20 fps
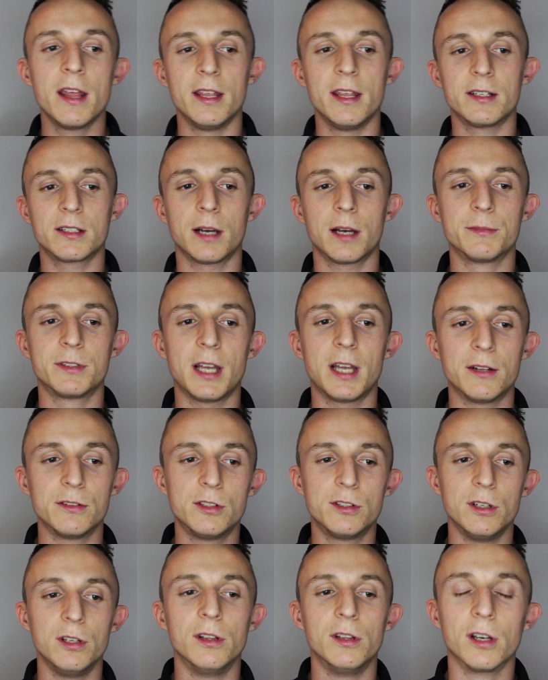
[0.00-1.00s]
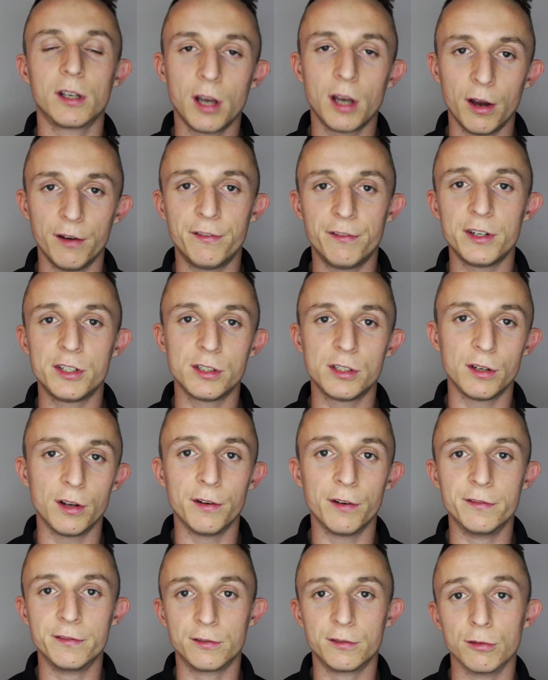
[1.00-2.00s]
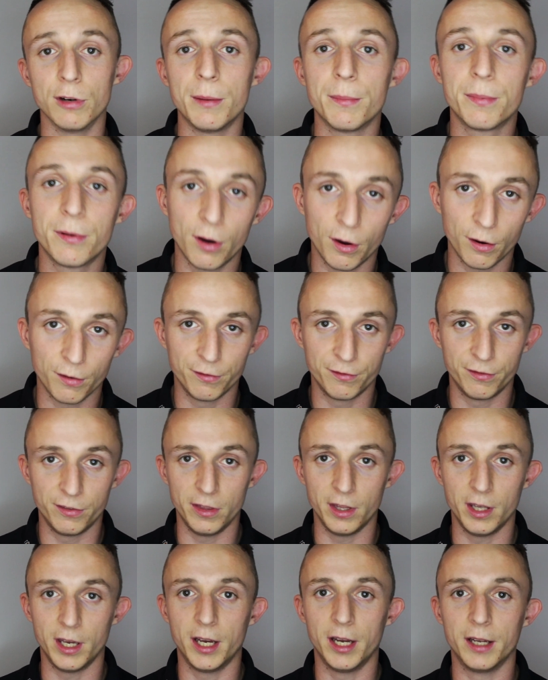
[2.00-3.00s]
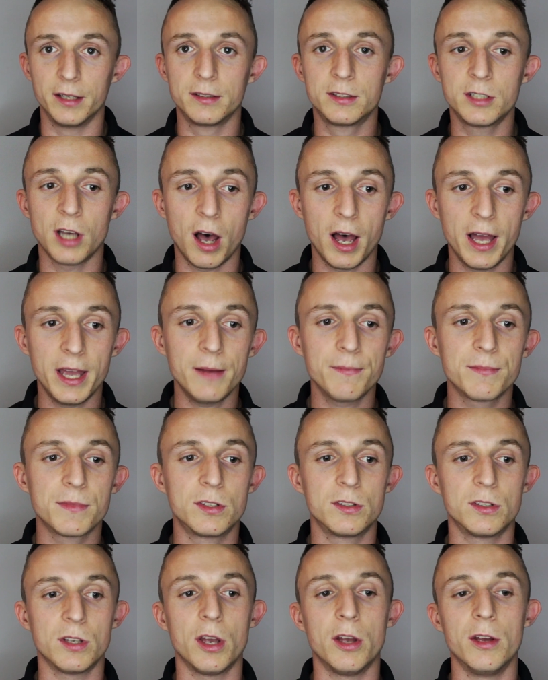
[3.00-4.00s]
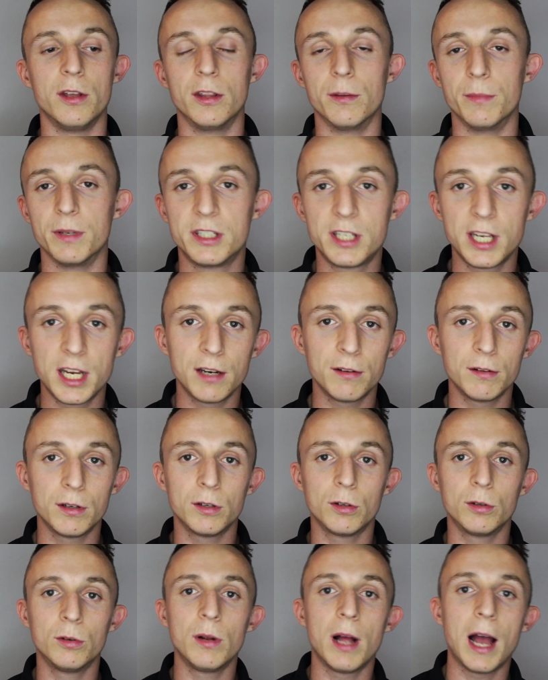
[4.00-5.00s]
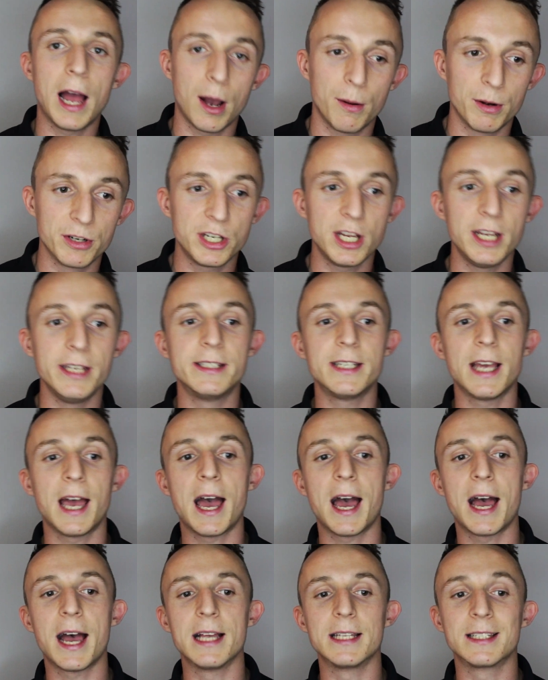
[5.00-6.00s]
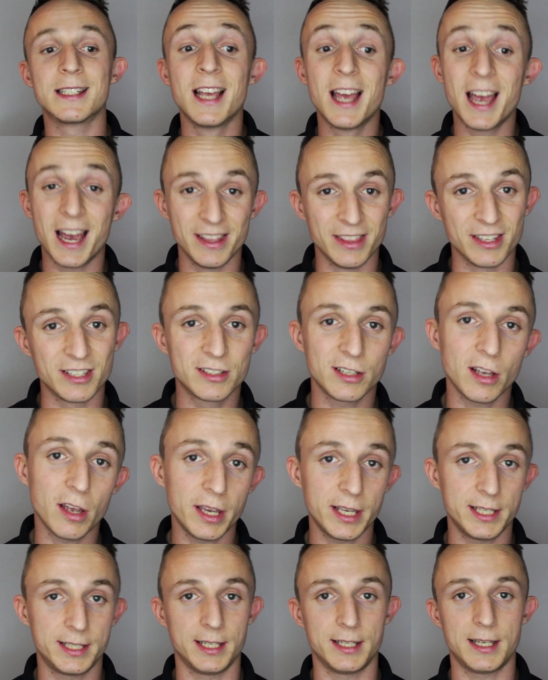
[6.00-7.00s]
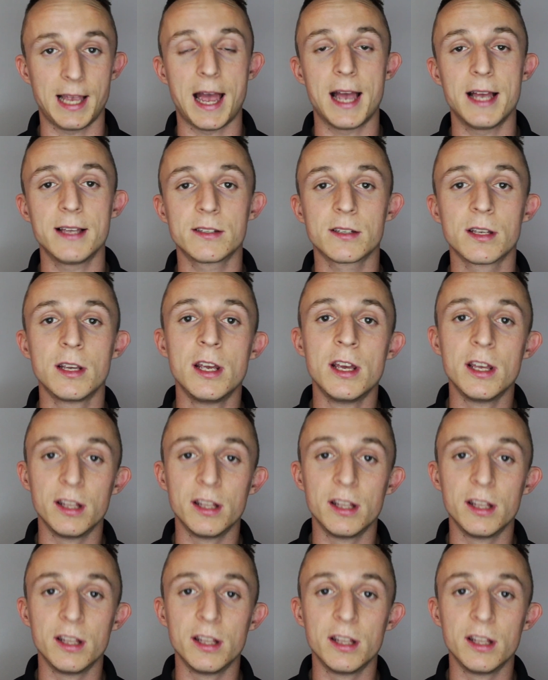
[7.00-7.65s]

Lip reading: This comes down to the coefficient of grip of the tyre, so the material, how much heat it has, and the size it has.